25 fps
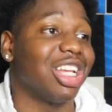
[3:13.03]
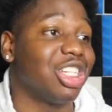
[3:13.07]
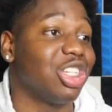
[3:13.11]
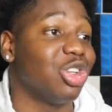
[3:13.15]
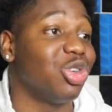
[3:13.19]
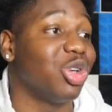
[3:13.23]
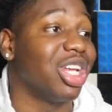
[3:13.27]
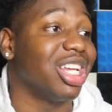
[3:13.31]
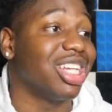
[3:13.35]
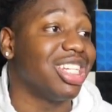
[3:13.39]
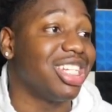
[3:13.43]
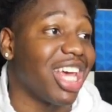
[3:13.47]

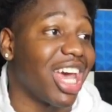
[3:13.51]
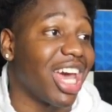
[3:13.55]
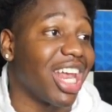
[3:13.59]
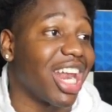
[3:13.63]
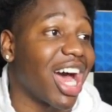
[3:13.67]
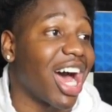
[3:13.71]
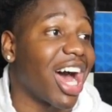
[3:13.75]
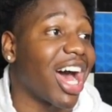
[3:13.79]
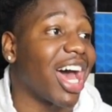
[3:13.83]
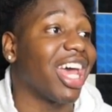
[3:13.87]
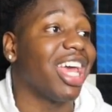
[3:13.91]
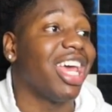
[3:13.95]
do the
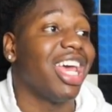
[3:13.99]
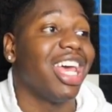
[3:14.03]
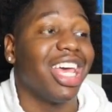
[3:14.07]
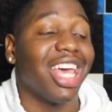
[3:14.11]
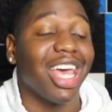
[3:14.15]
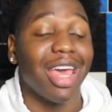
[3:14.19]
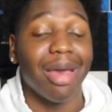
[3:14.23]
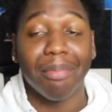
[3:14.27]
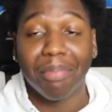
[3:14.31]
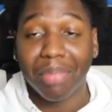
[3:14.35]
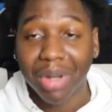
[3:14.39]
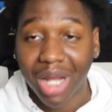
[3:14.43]
Deadeye
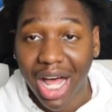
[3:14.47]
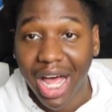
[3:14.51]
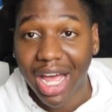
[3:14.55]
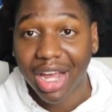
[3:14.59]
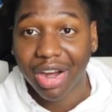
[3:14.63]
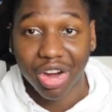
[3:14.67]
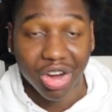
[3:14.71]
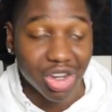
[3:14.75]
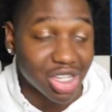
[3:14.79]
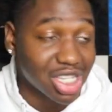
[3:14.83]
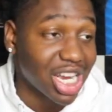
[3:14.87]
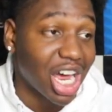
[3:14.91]
and
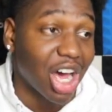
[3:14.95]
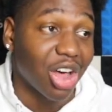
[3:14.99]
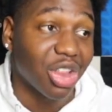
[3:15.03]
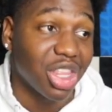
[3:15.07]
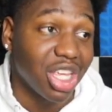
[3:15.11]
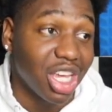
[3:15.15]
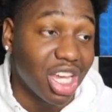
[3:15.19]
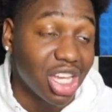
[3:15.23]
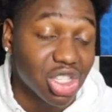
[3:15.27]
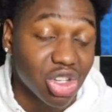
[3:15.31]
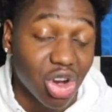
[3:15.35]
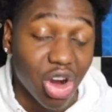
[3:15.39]
Blinders. Now,
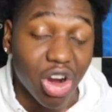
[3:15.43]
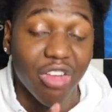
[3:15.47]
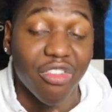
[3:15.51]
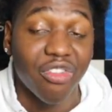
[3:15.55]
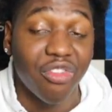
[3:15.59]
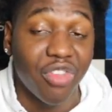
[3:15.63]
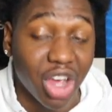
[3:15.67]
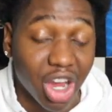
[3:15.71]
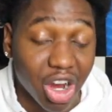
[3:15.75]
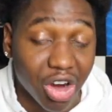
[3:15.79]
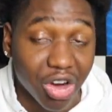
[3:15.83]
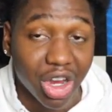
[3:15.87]
these are
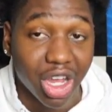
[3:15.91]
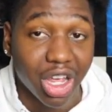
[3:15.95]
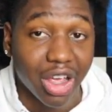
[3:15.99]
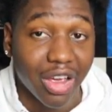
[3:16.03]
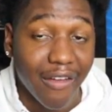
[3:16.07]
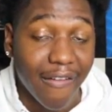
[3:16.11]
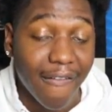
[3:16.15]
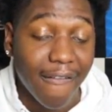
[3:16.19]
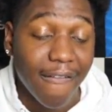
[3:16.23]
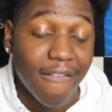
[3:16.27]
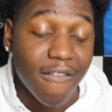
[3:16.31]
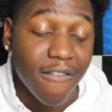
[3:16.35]
very,
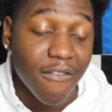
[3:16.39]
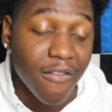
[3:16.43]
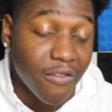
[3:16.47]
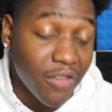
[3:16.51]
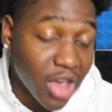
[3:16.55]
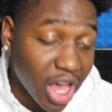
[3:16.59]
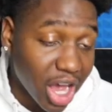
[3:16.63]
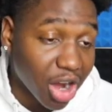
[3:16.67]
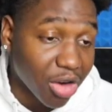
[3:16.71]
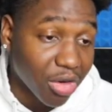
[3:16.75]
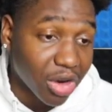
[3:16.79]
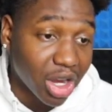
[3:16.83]

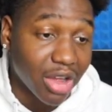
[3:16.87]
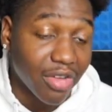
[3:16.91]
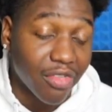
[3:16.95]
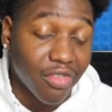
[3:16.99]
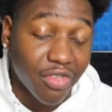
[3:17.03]
very,